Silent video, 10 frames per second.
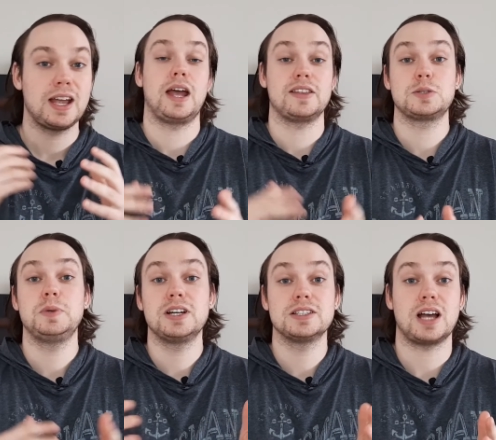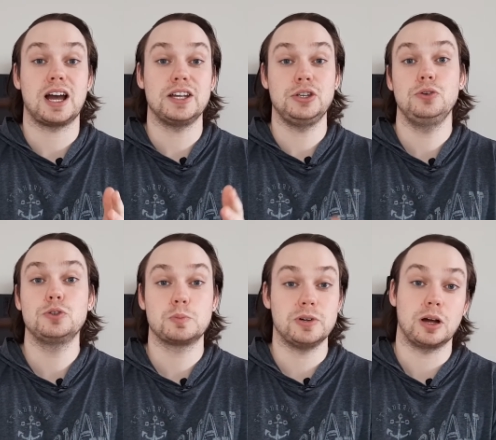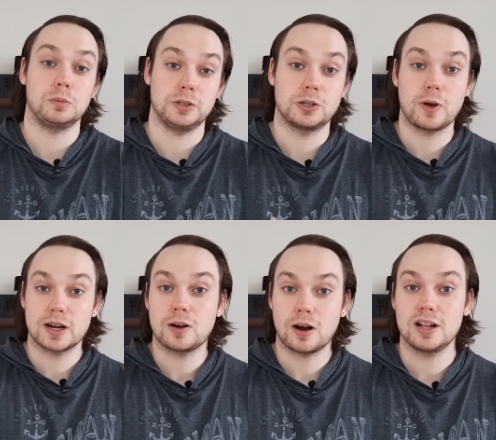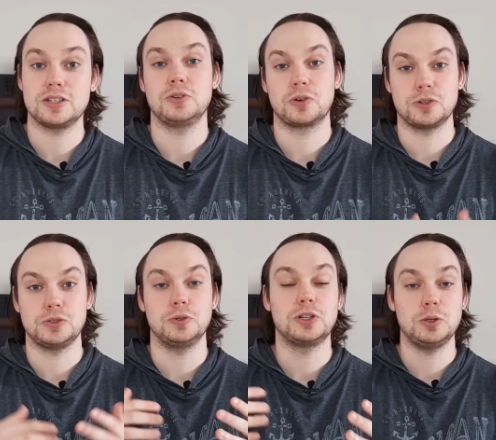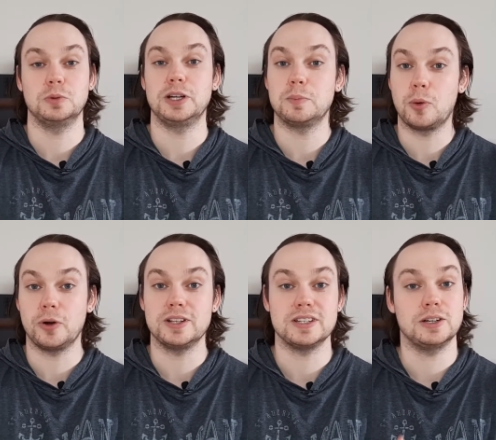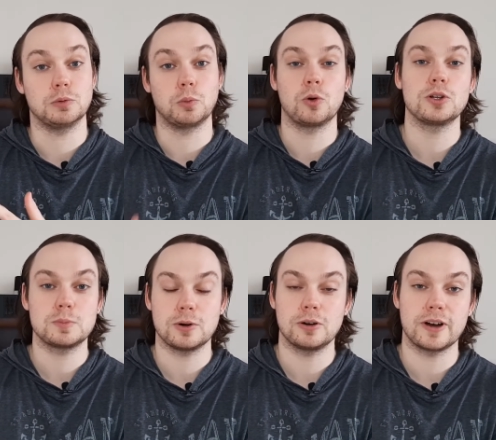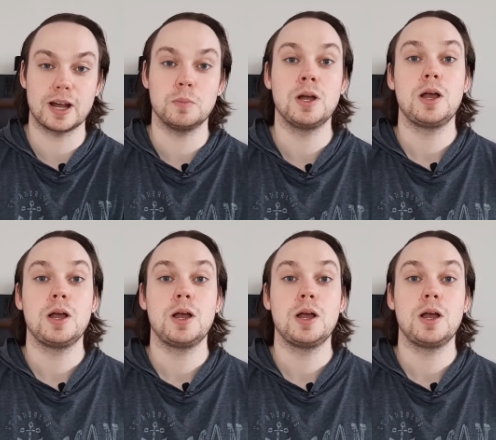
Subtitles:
and that's because I use predominantly credit cards in order to accumulate points in a rewards program.